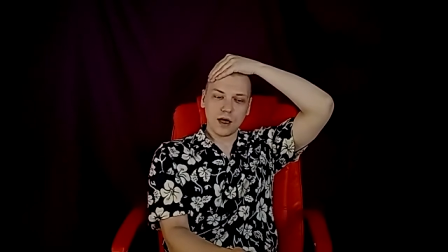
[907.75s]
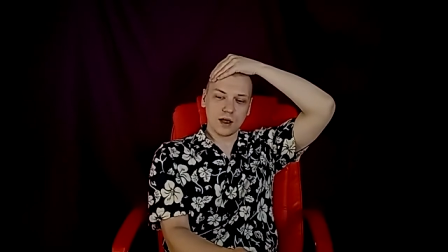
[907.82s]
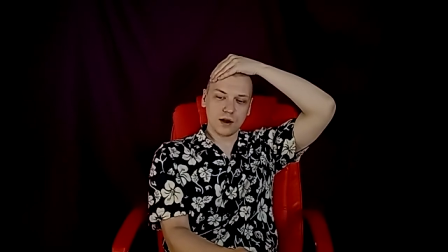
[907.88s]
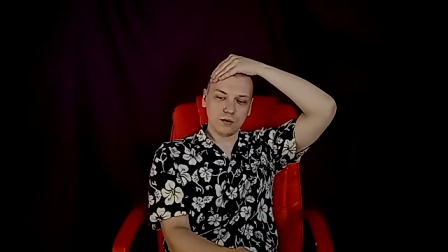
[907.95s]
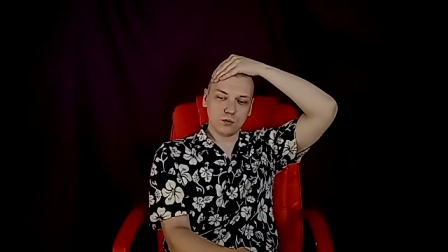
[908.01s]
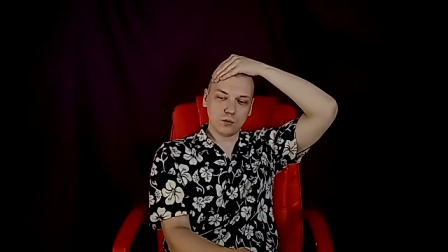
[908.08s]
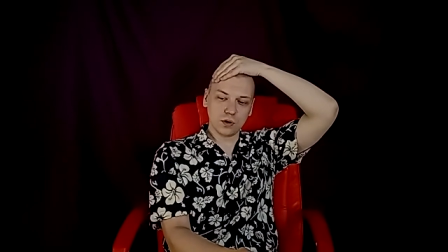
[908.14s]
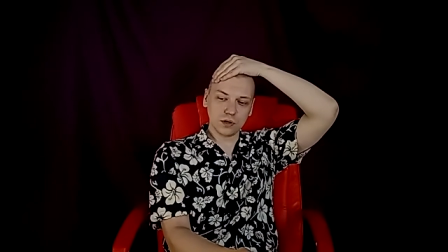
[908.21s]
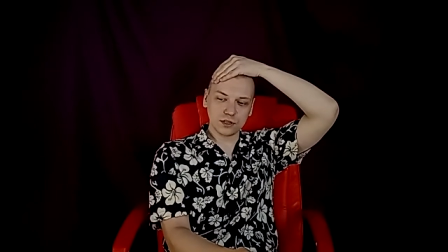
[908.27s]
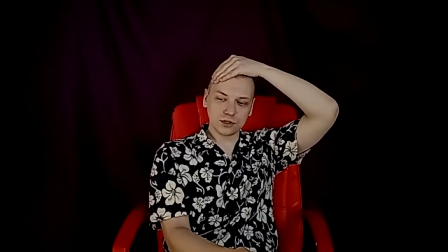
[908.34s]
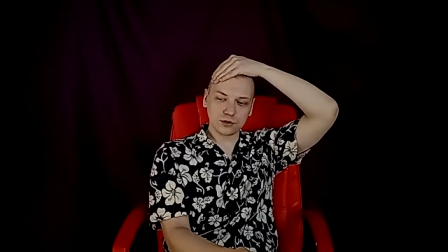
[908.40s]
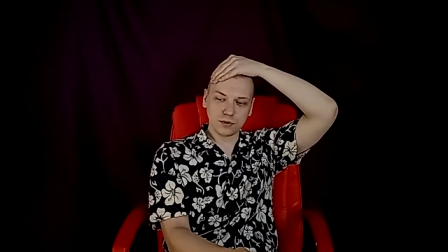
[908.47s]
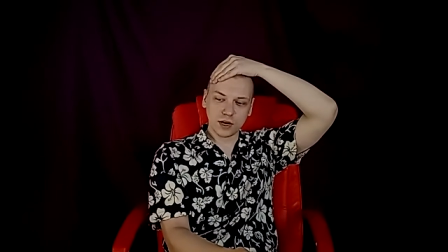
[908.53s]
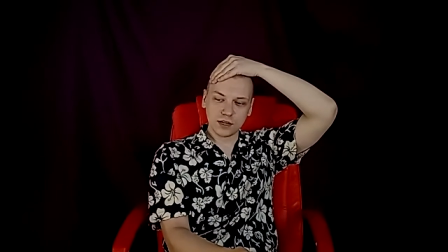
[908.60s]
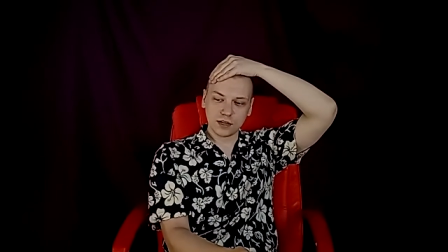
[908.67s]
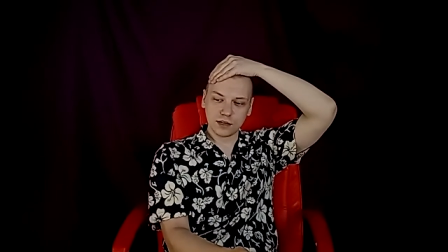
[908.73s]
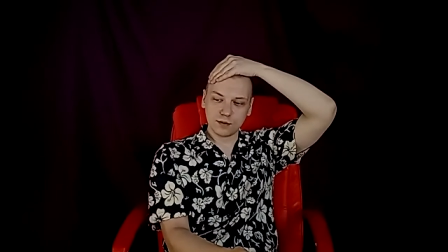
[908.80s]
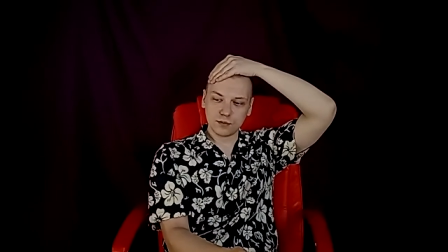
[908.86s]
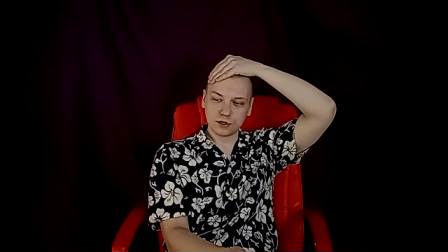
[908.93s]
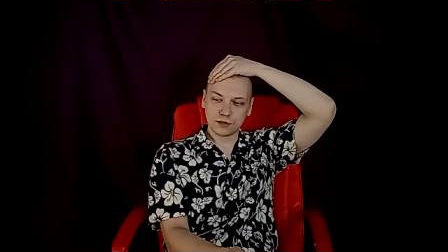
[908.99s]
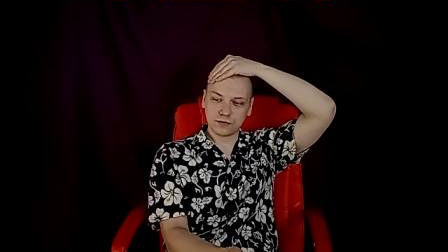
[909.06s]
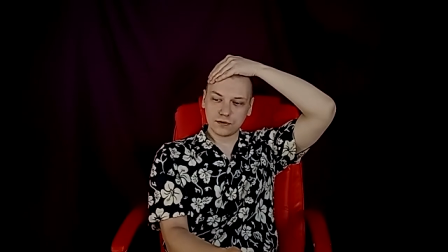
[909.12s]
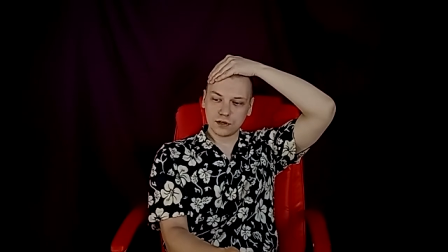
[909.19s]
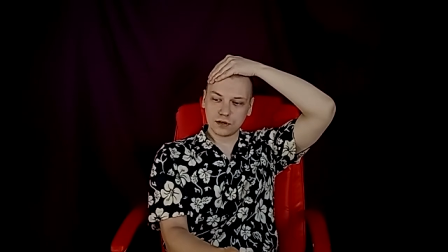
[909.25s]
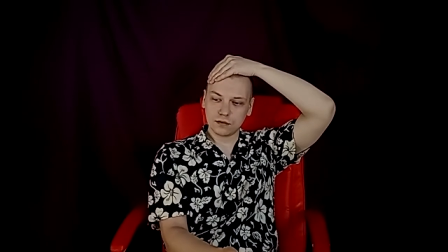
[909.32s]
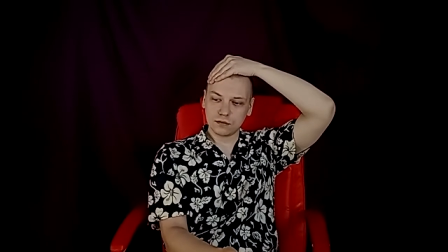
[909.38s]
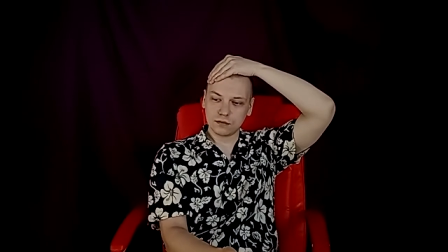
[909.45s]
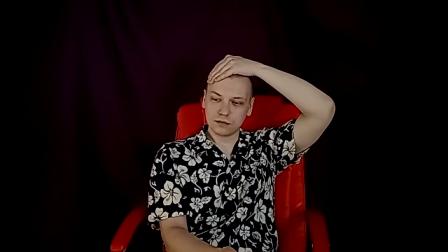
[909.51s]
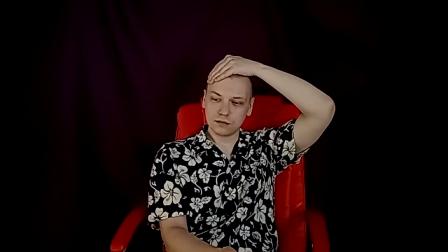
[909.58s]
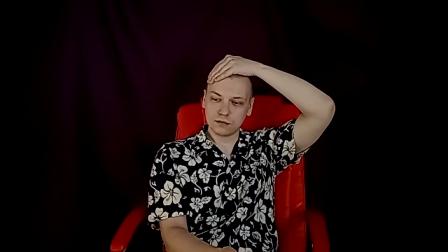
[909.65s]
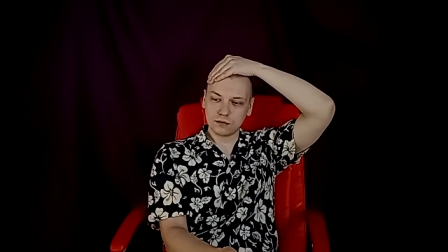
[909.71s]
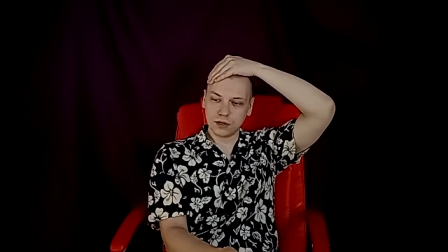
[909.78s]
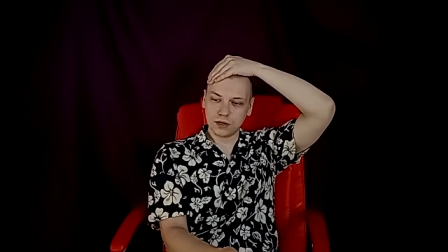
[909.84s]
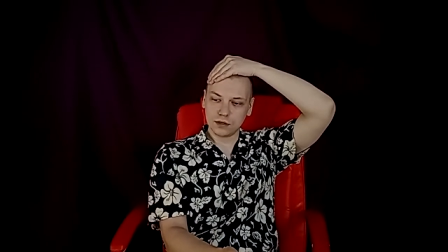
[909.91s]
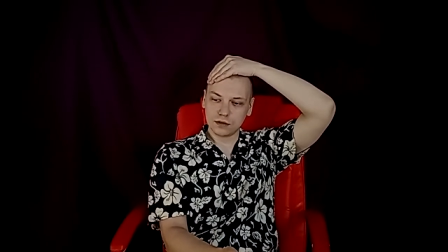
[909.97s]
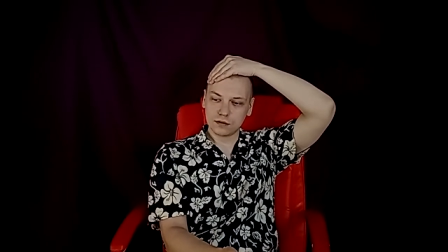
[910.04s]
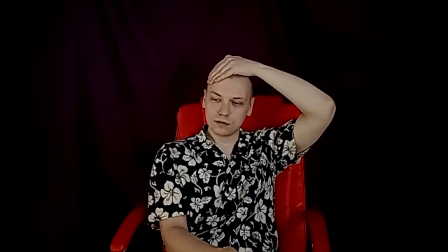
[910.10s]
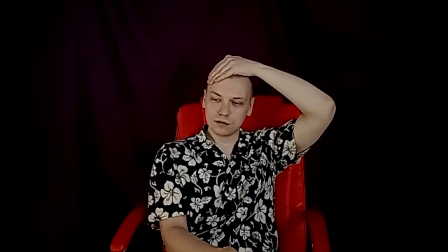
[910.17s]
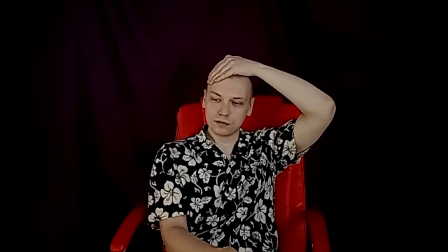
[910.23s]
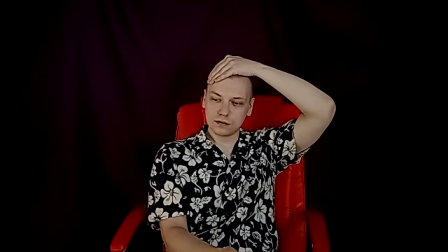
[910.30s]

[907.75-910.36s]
And what is right hemisphere? Wait,